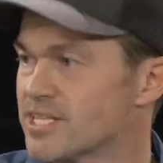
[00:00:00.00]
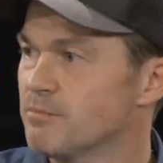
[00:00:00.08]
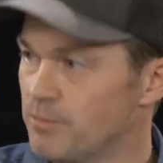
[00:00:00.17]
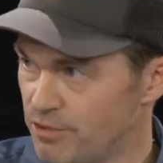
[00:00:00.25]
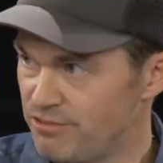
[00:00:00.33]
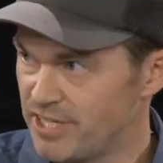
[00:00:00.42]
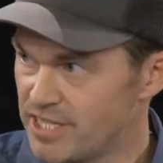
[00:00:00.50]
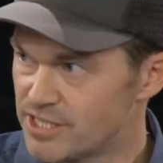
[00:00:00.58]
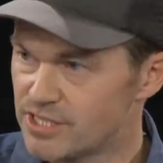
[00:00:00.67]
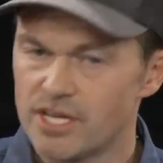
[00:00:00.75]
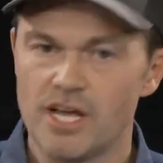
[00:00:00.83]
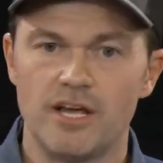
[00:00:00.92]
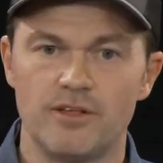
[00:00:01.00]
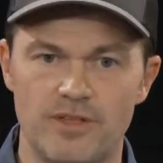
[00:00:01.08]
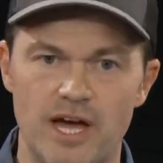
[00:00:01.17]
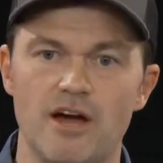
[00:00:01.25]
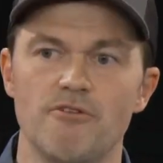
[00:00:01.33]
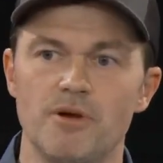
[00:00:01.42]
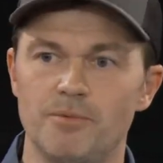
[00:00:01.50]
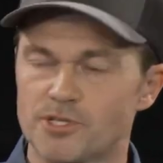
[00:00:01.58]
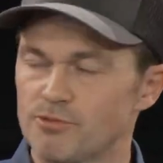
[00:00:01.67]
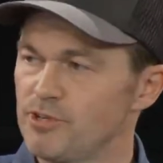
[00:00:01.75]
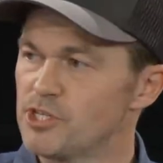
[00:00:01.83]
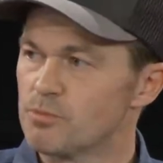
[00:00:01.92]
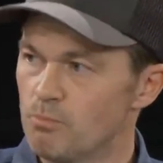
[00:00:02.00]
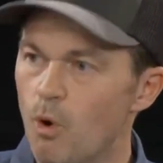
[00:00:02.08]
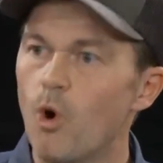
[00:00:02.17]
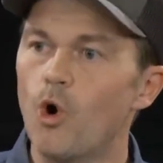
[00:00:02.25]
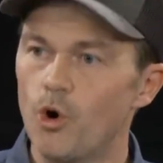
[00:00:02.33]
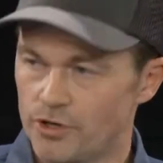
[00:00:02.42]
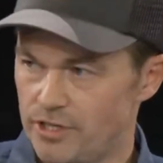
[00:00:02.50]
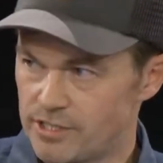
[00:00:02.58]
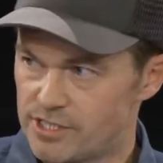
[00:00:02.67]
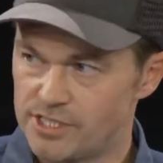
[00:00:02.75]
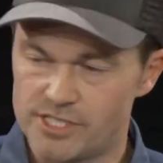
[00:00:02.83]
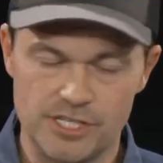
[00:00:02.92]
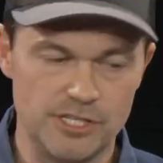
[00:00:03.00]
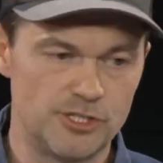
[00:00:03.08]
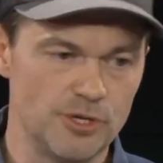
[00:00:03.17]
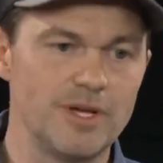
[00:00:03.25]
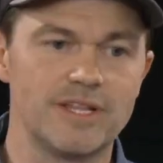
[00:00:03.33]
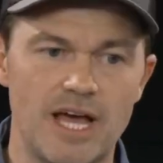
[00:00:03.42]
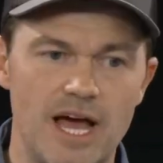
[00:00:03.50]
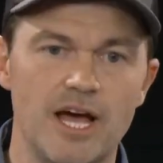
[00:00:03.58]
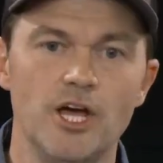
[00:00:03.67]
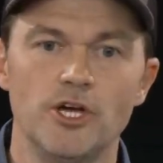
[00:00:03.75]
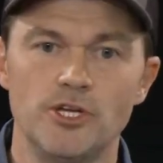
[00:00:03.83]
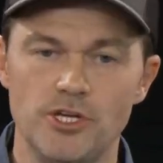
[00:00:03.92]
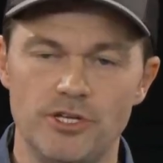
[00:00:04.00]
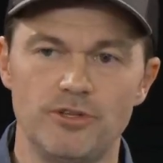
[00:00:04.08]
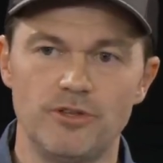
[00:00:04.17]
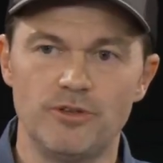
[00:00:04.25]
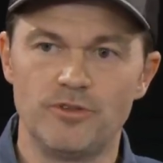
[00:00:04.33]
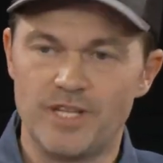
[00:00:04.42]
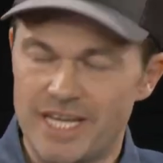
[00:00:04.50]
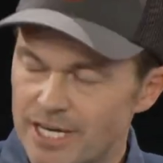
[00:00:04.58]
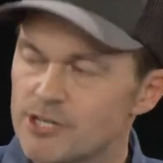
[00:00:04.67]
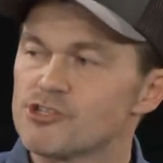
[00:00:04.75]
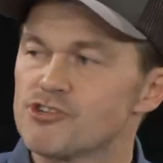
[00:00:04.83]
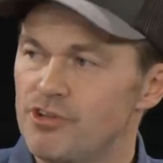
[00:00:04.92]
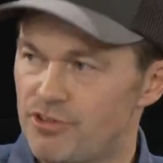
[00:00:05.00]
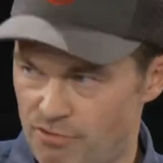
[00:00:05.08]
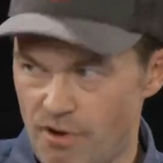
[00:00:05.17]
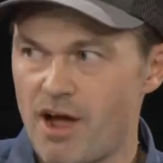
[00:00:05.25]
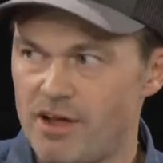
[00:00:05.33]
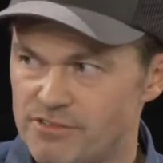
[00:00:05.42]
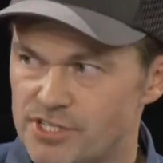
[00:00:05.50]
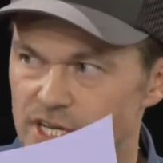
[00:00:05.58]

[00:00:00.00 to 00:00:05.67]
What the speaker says: movies that are able to reach more audiences. And in doing that, the industry thrives.